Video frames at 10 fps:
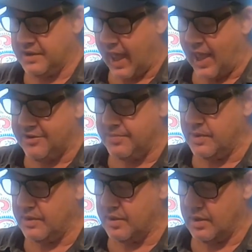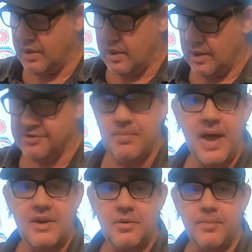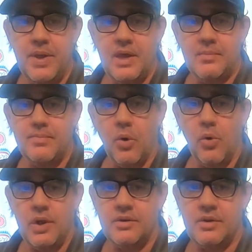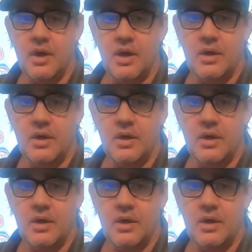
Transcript: attachment is made to pinpoint